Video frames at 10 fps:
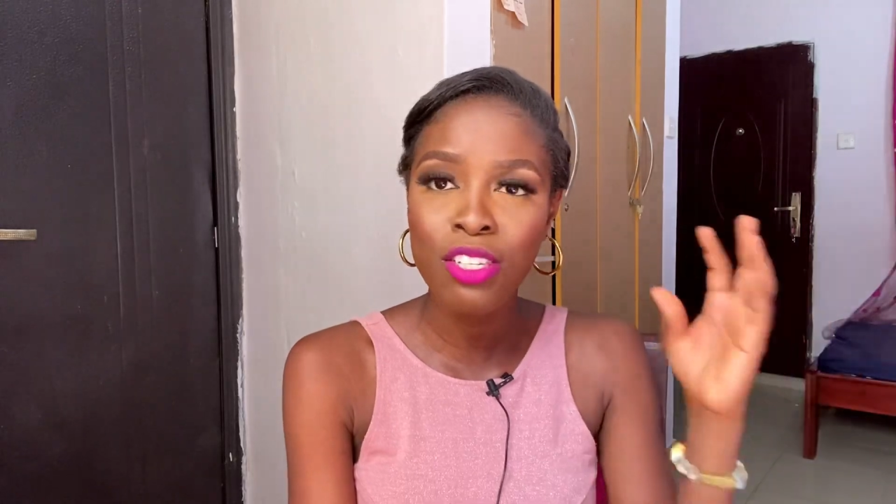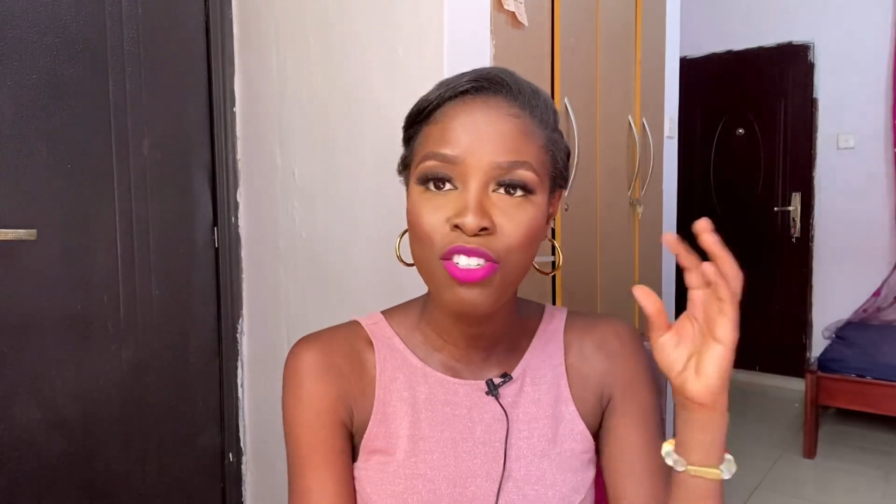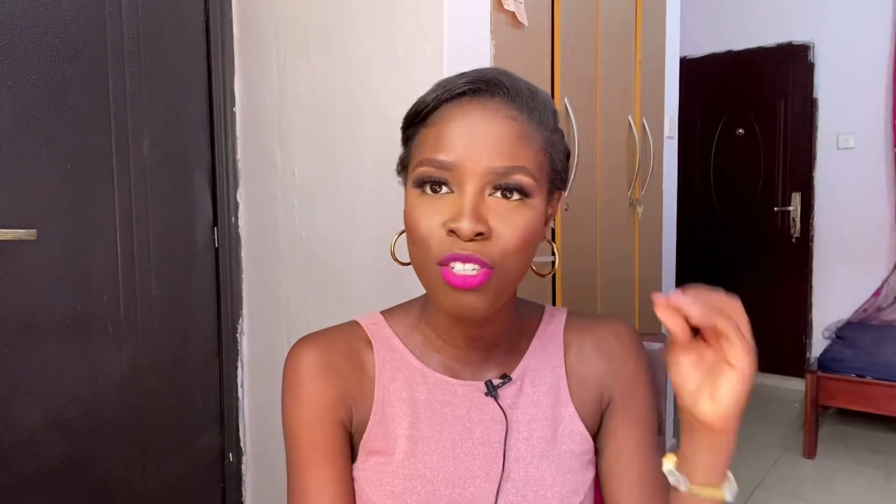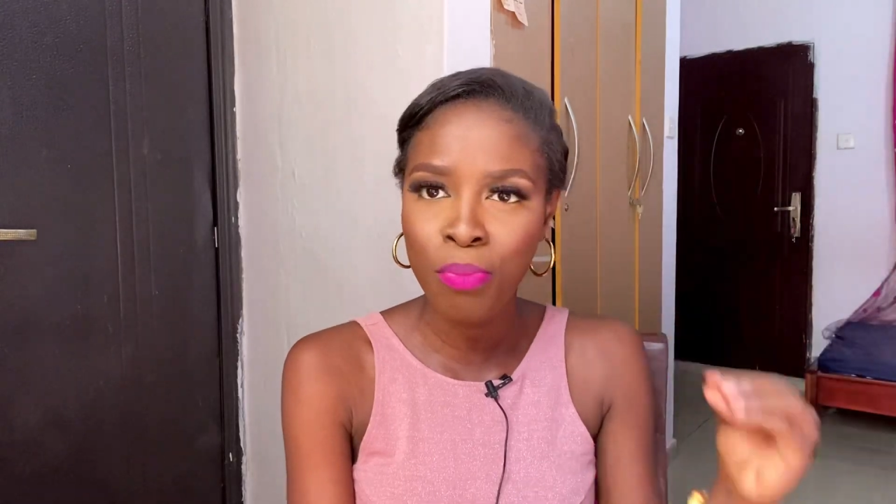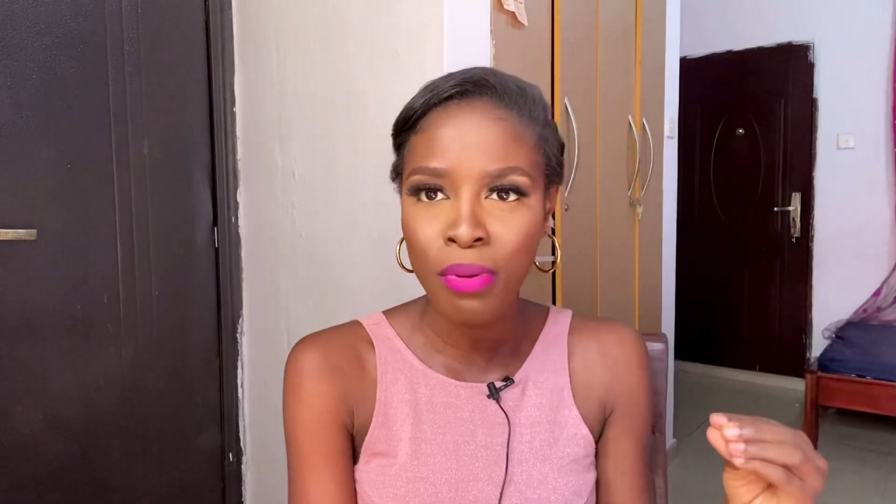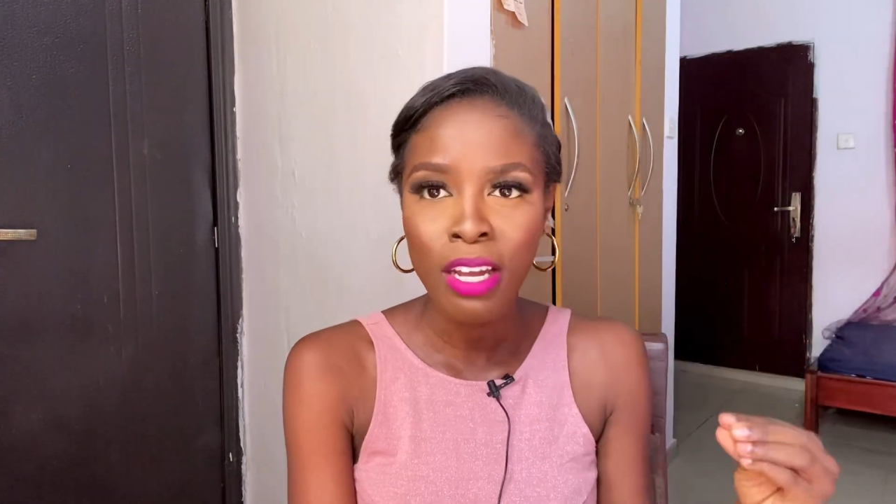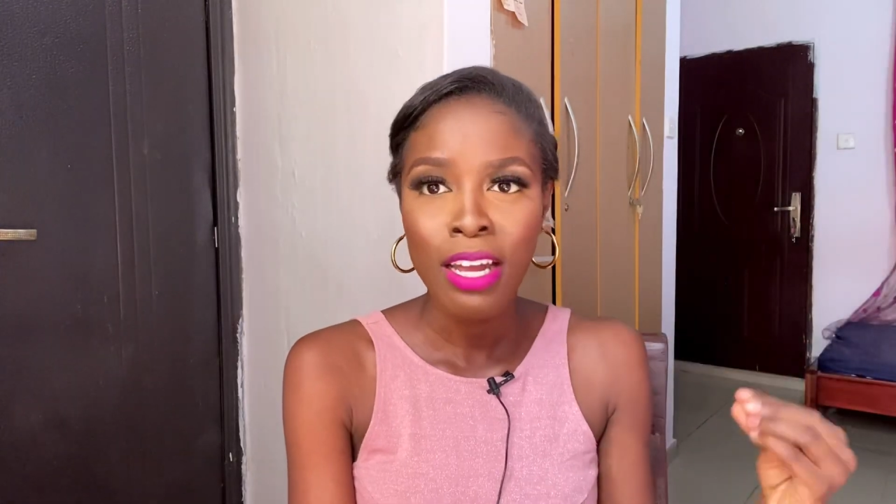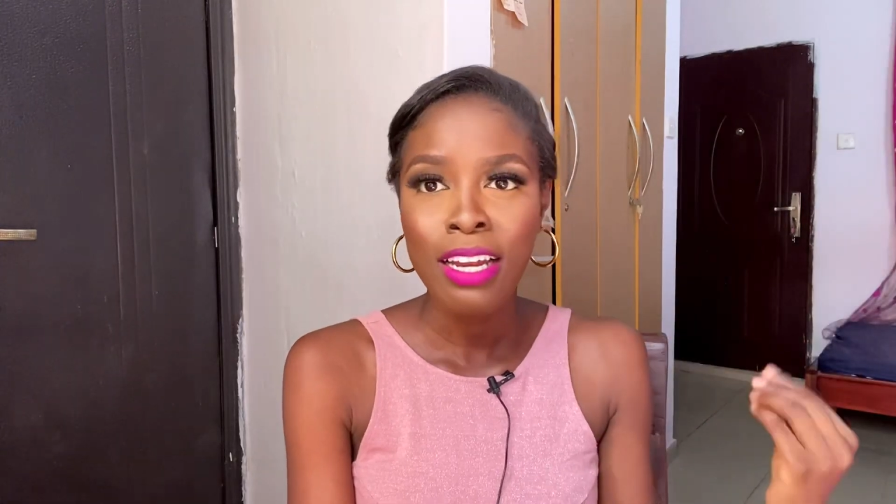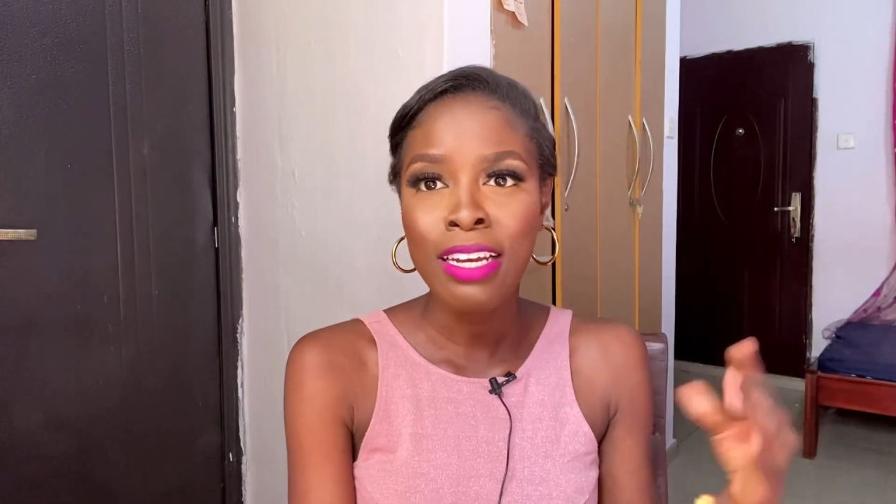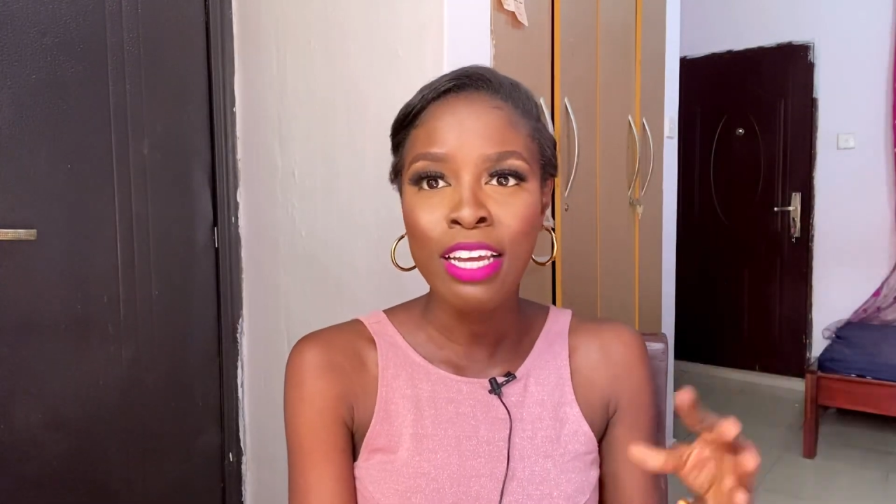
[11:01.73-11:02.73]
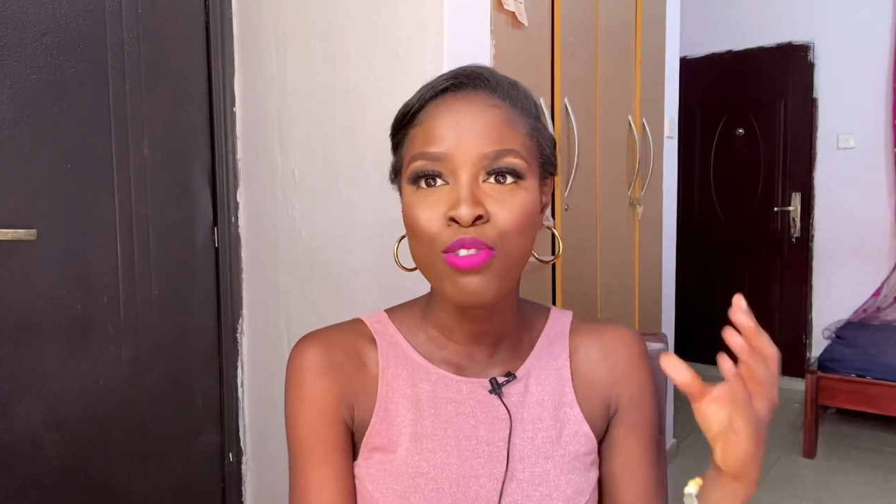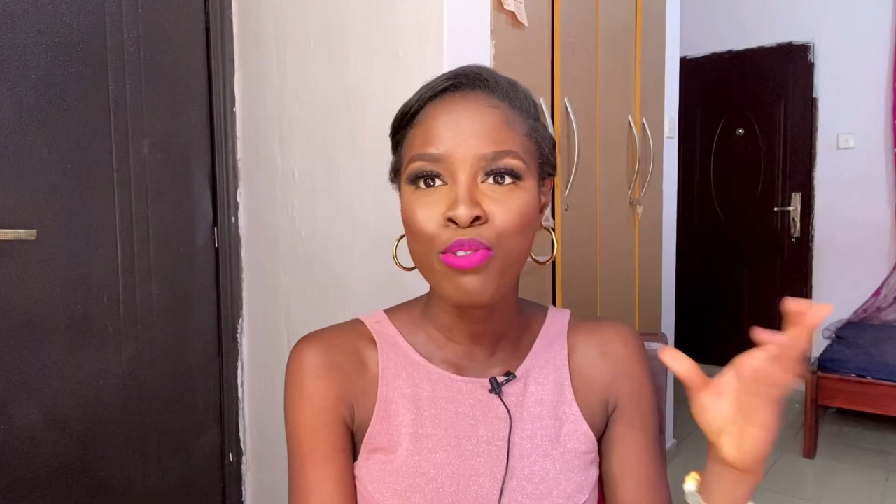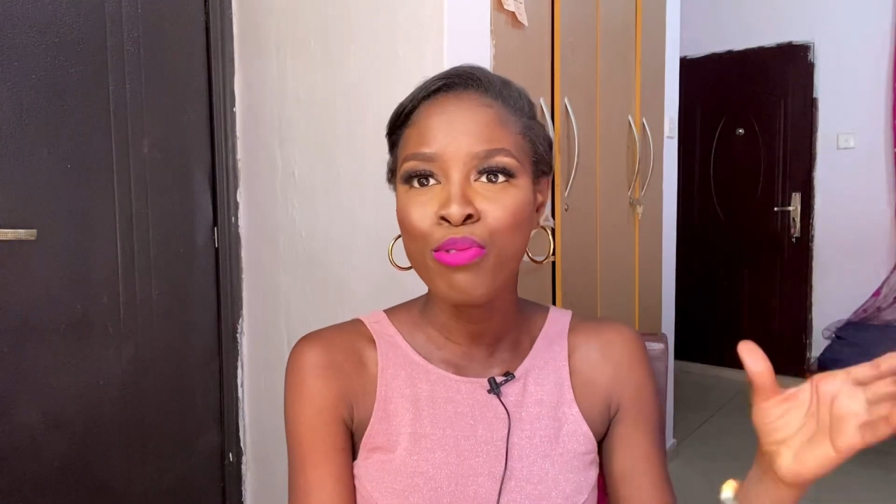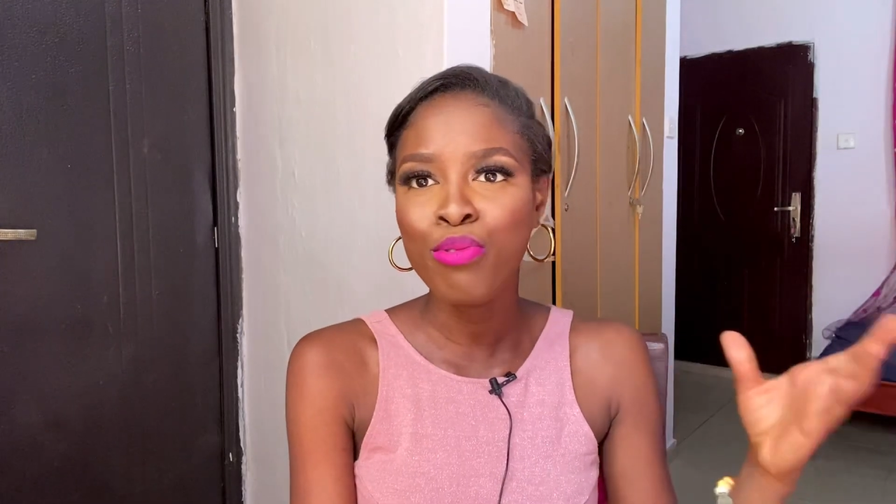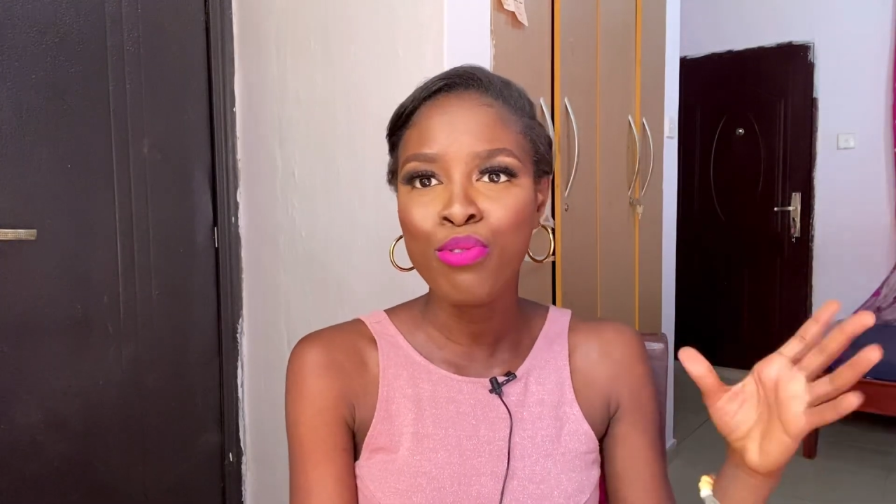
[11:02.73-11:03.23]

cheap that you should